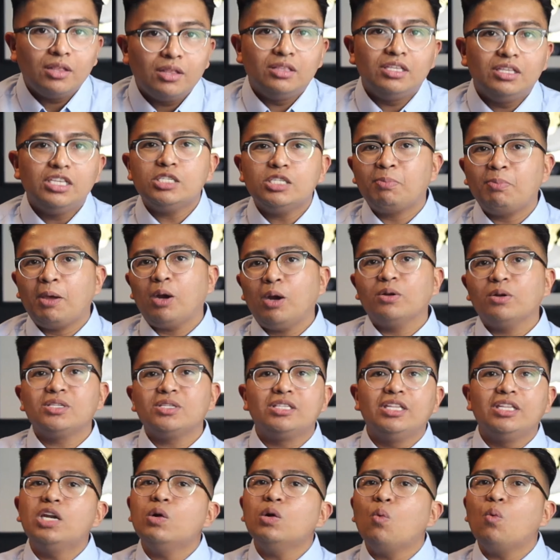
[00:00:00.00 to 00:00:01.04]
These parents
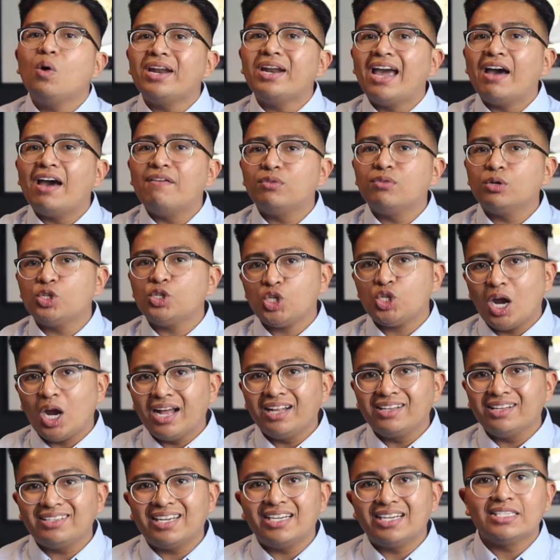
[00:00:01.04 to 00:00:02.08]
didn't want to have their
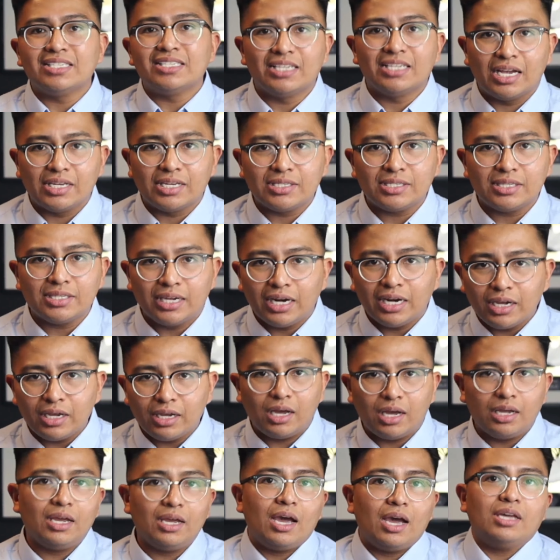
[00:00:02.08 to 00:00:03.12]
child assessed, and I,
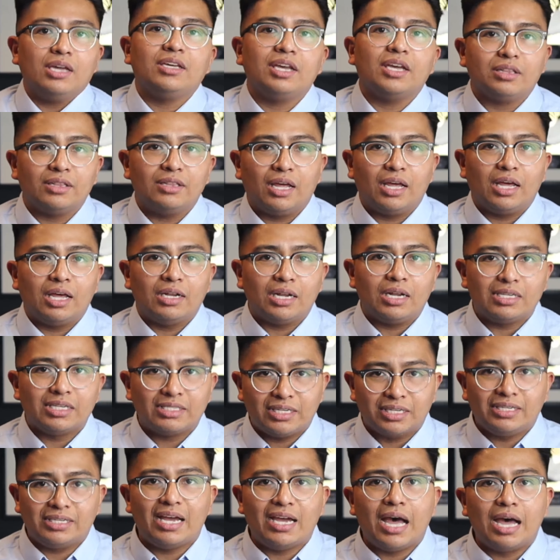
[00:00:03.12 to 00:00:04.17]
I, I get that. As a
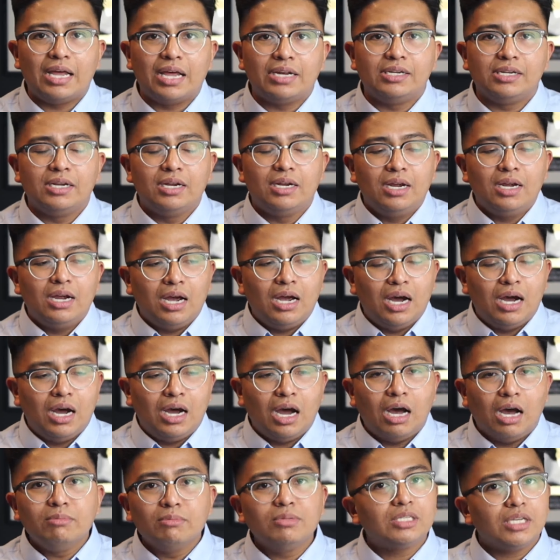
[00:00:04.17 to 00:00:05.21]
dad,
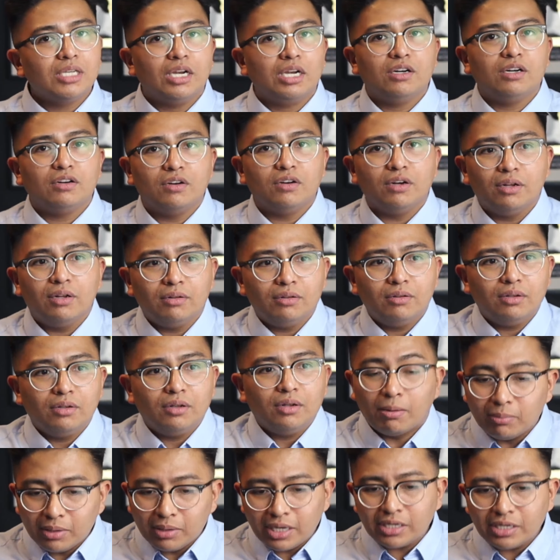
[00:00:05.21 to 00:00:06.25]
I'm scared, but
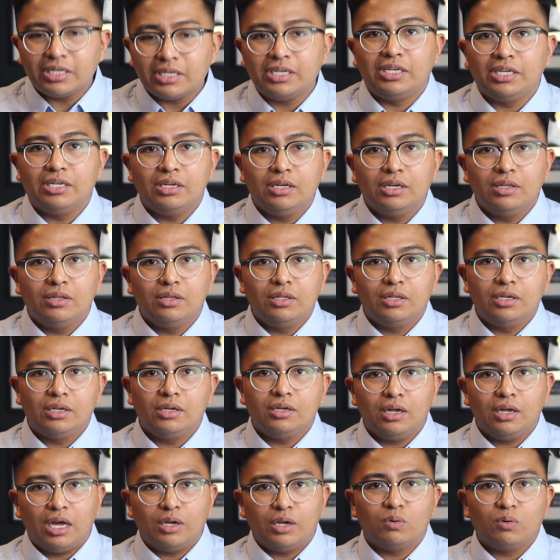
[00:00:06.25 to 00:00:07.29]
I'm lucky that
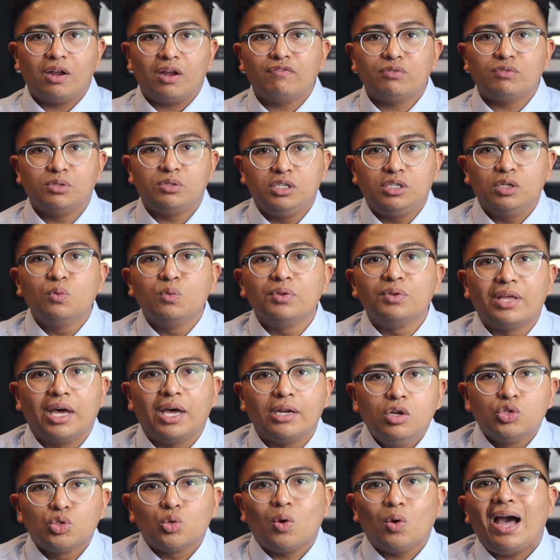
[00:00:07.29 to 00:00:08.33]
I don't have to deal with
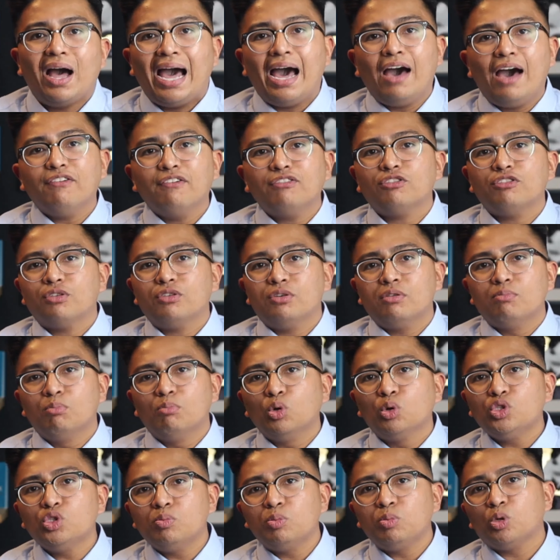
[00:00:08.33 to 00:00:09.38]
that. So after
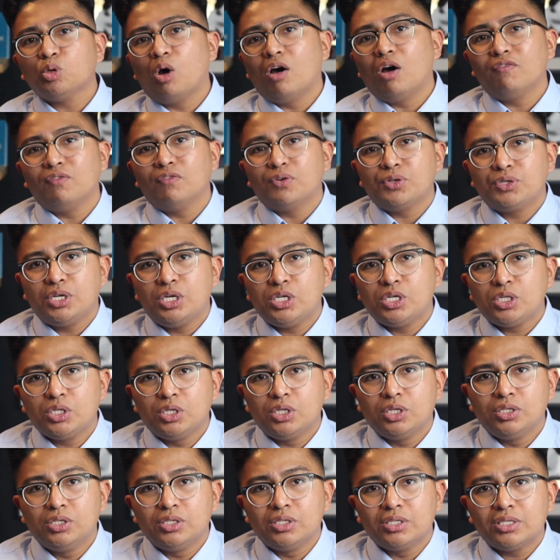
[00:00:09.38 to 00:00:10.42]
multiple
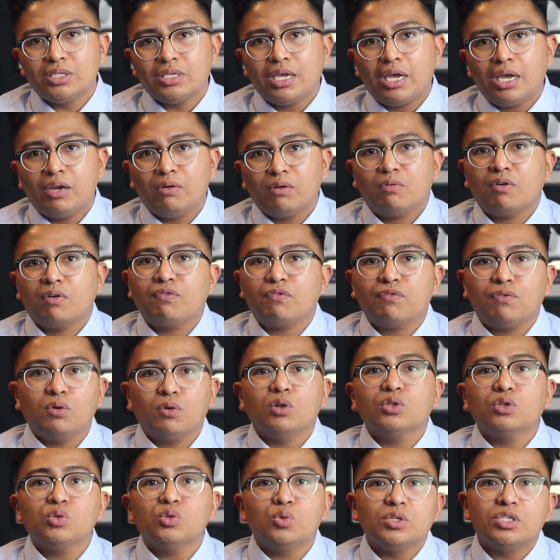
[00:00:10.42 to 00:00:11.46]
conversations, a
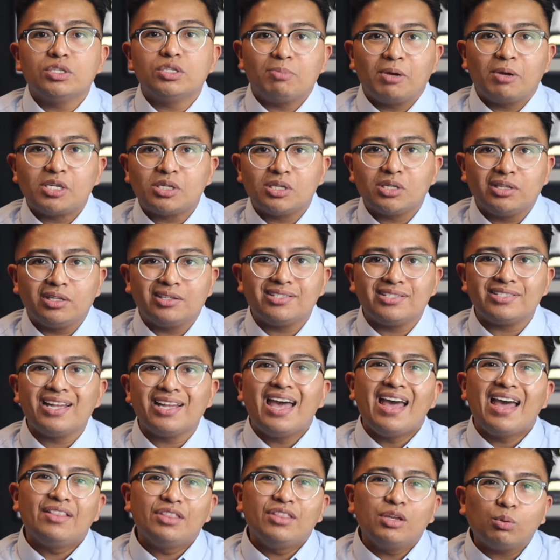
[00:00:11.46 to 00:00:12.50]
referral to a specialist,
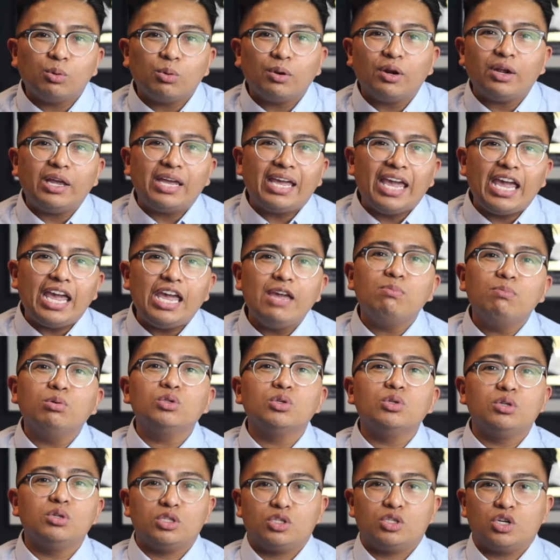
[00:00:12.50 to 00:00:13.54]
they were able
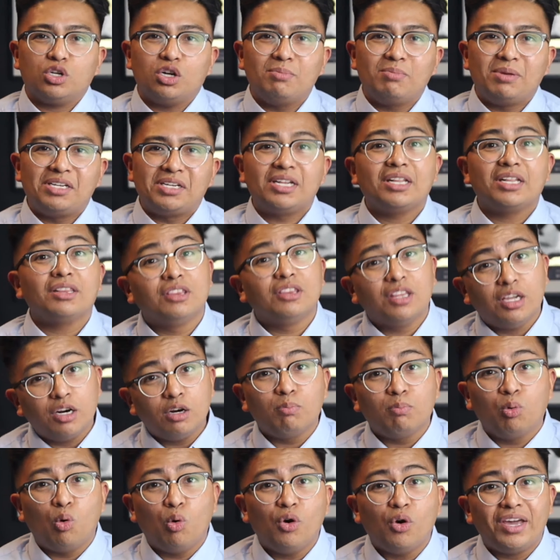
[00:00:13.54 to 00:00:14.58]
to determine that their
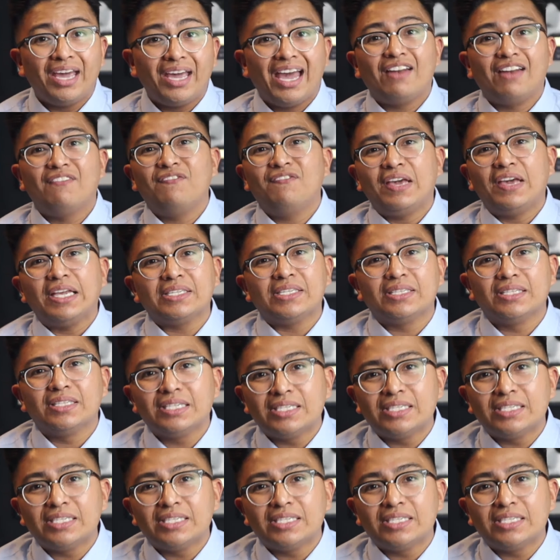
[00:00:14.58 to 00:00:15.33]
boy had faced the